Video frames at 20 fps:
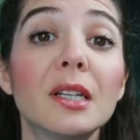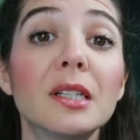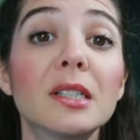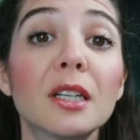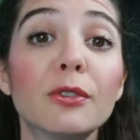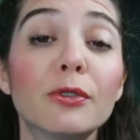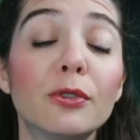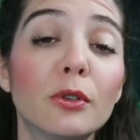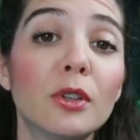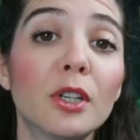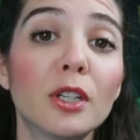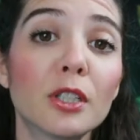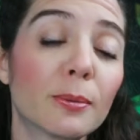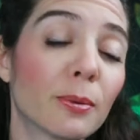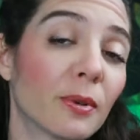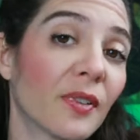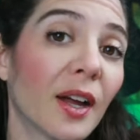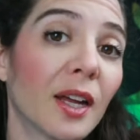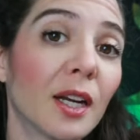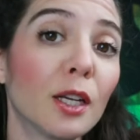is a food that is
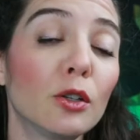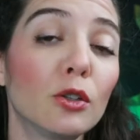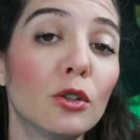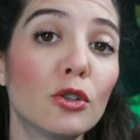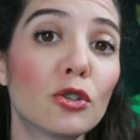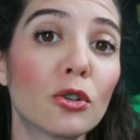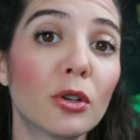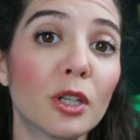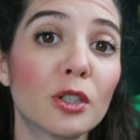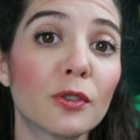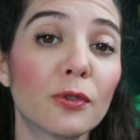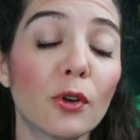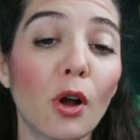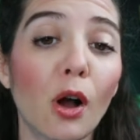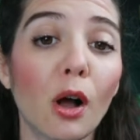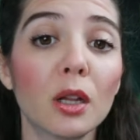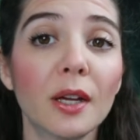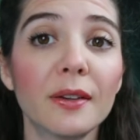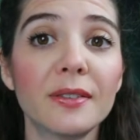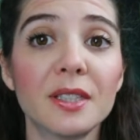providing nutrients for
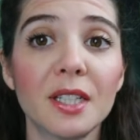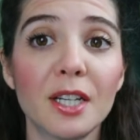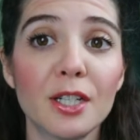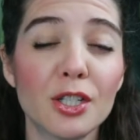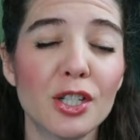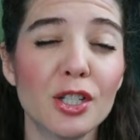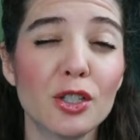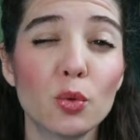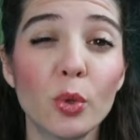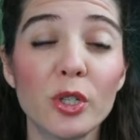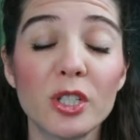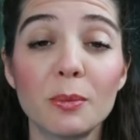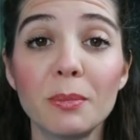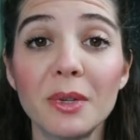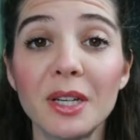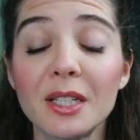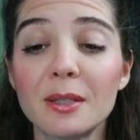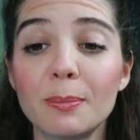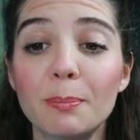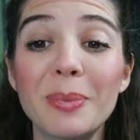all life stages, which
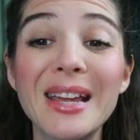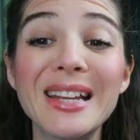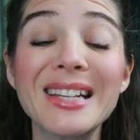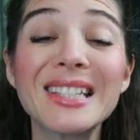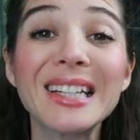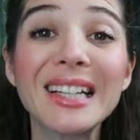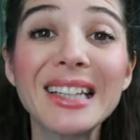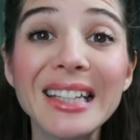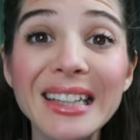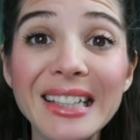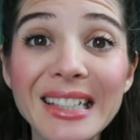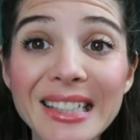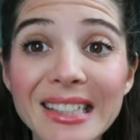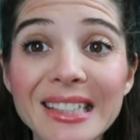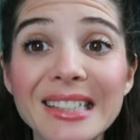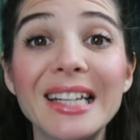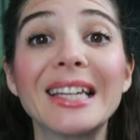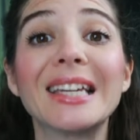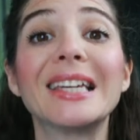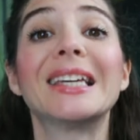means basically this
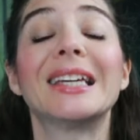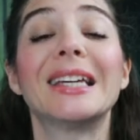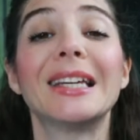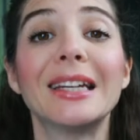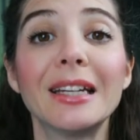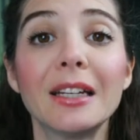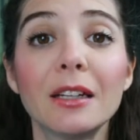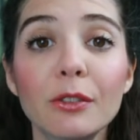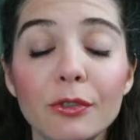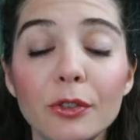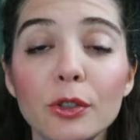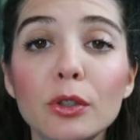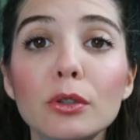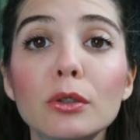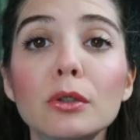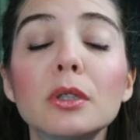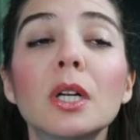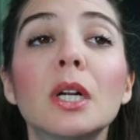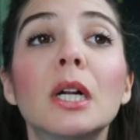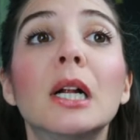is a kitten
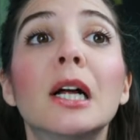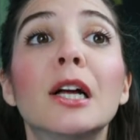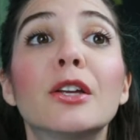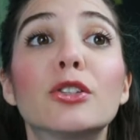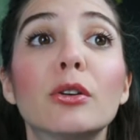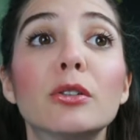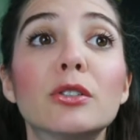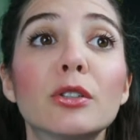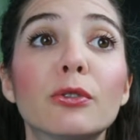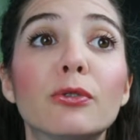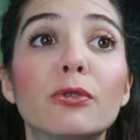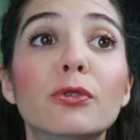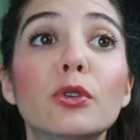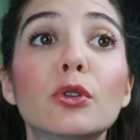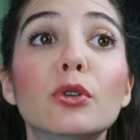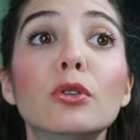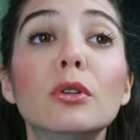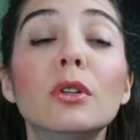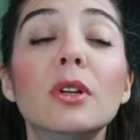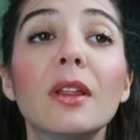food. So it's a
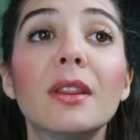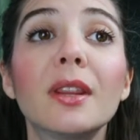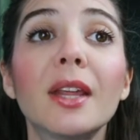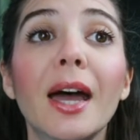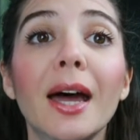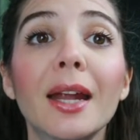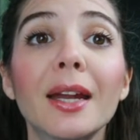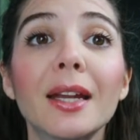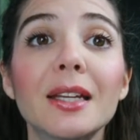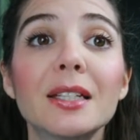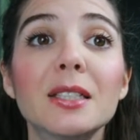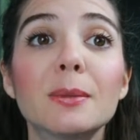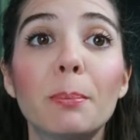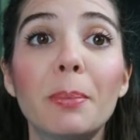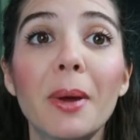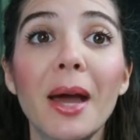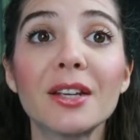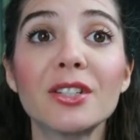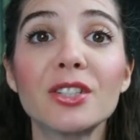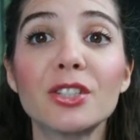food that is
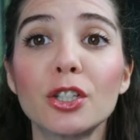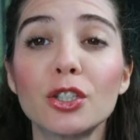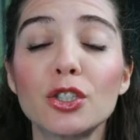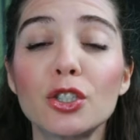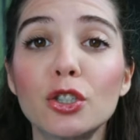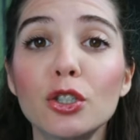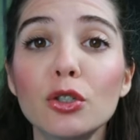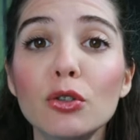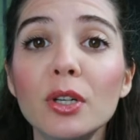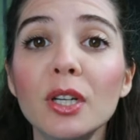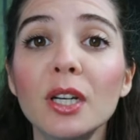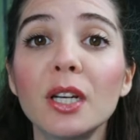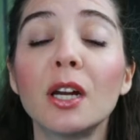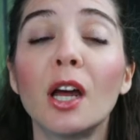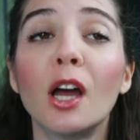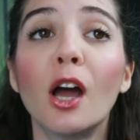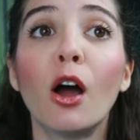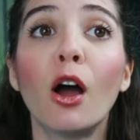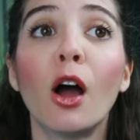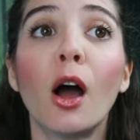best
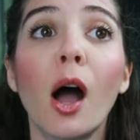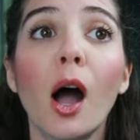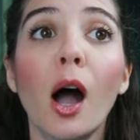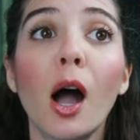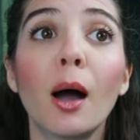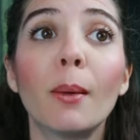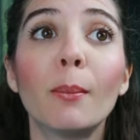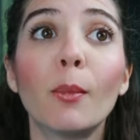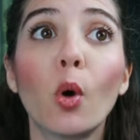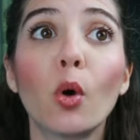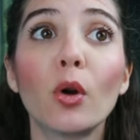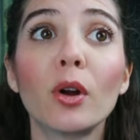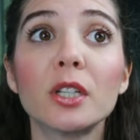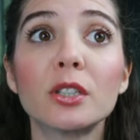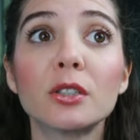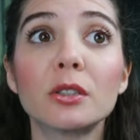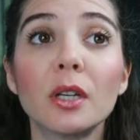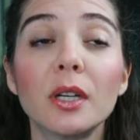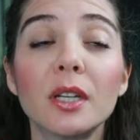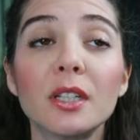suited um, or
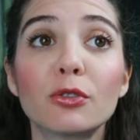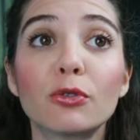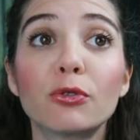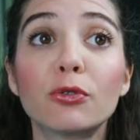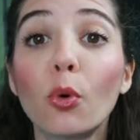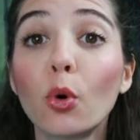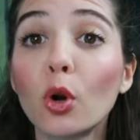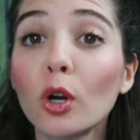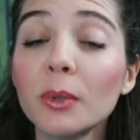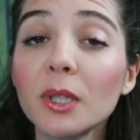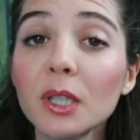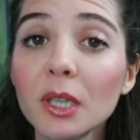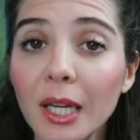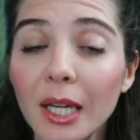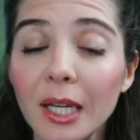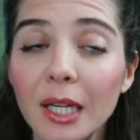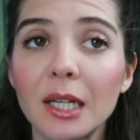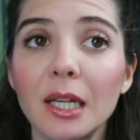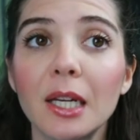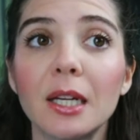is, is
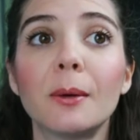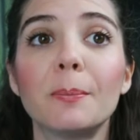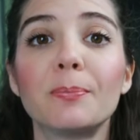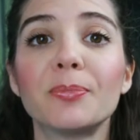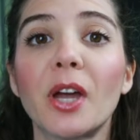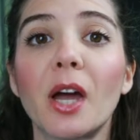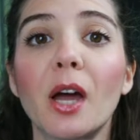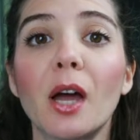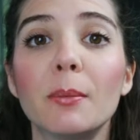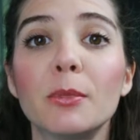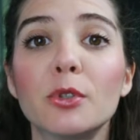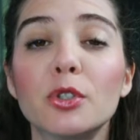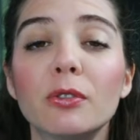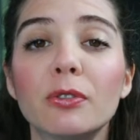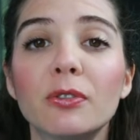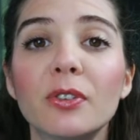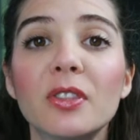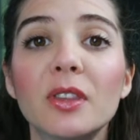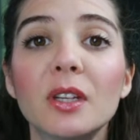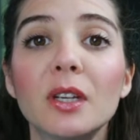formulated um, to
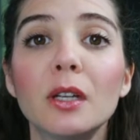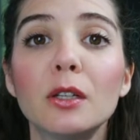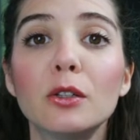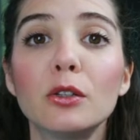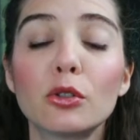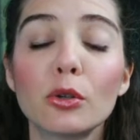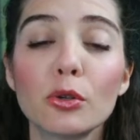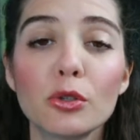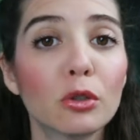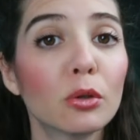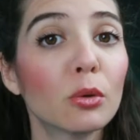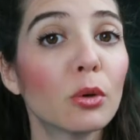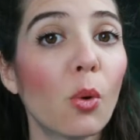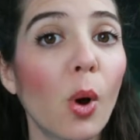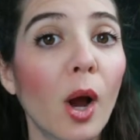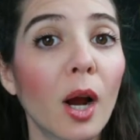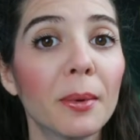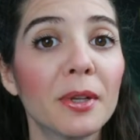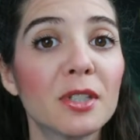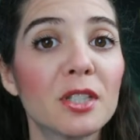fit the nutritional
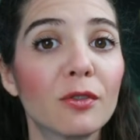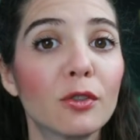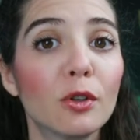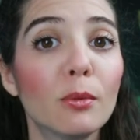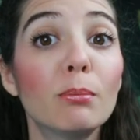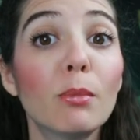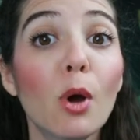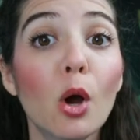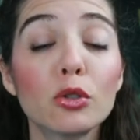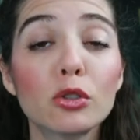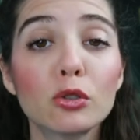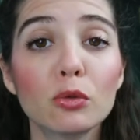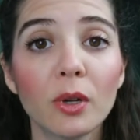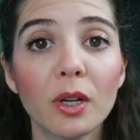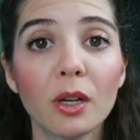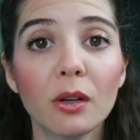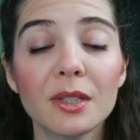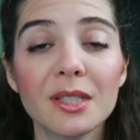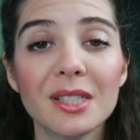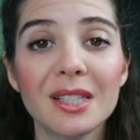requirements of the most
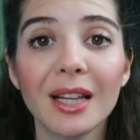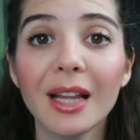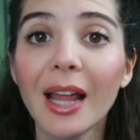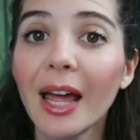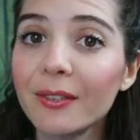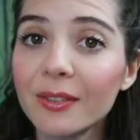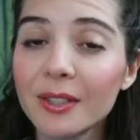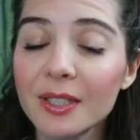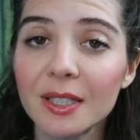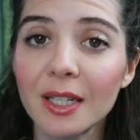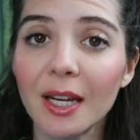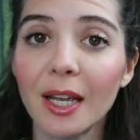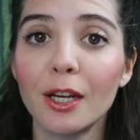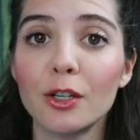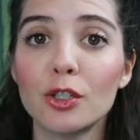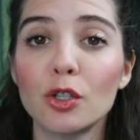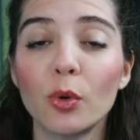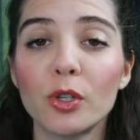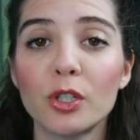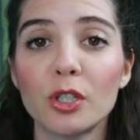rigorous life
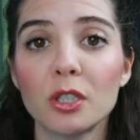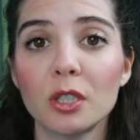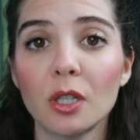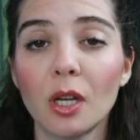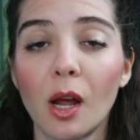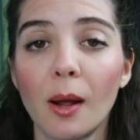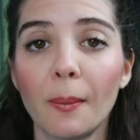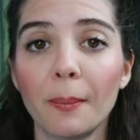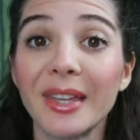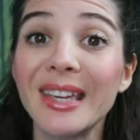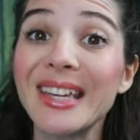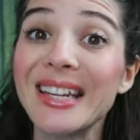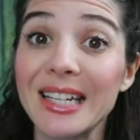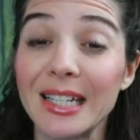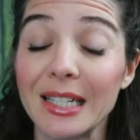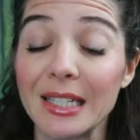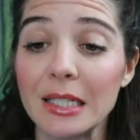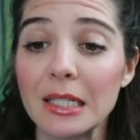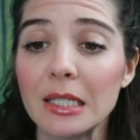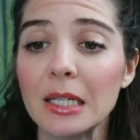stage, which is um,
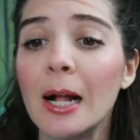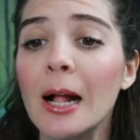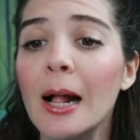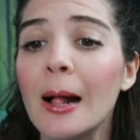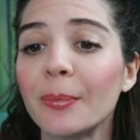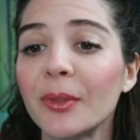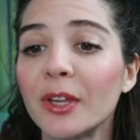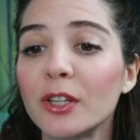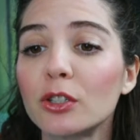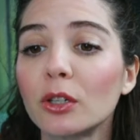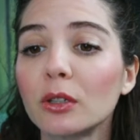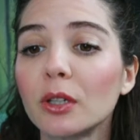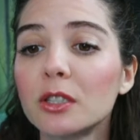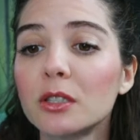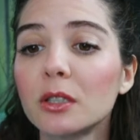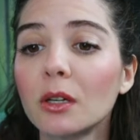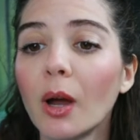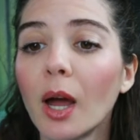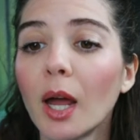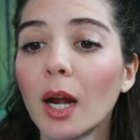kittens. And so
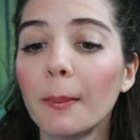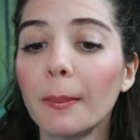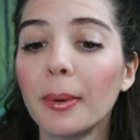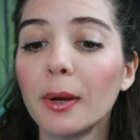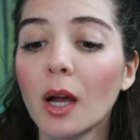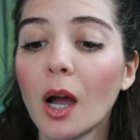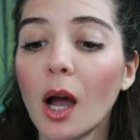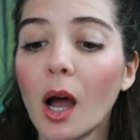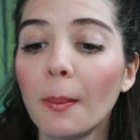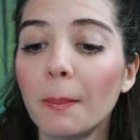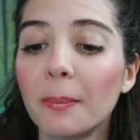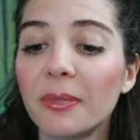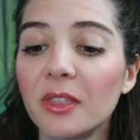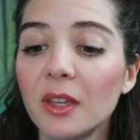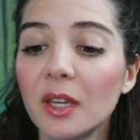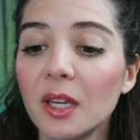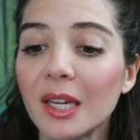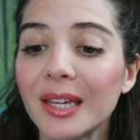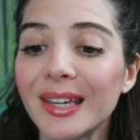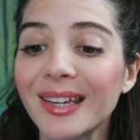let's go ahead and pick up
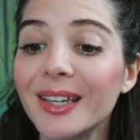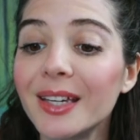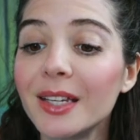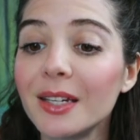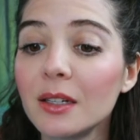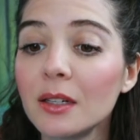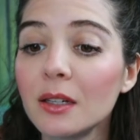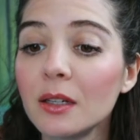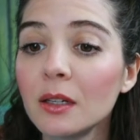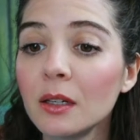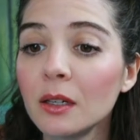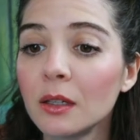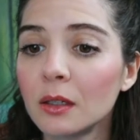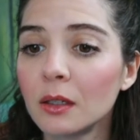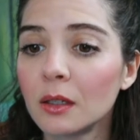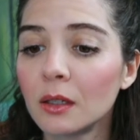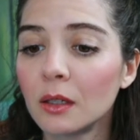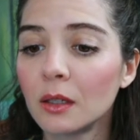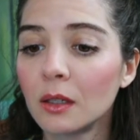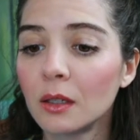the kitten
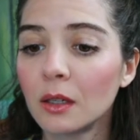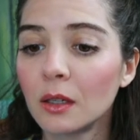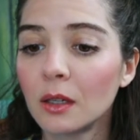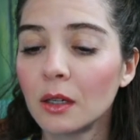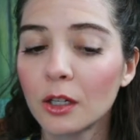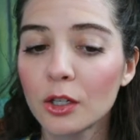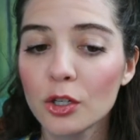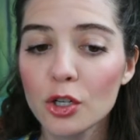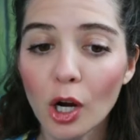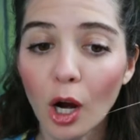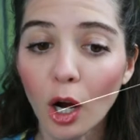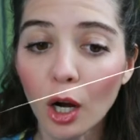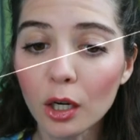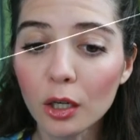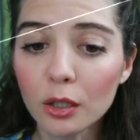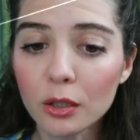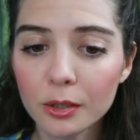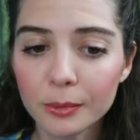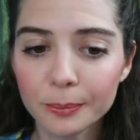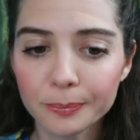
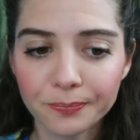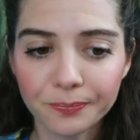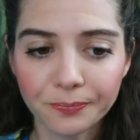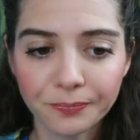chart.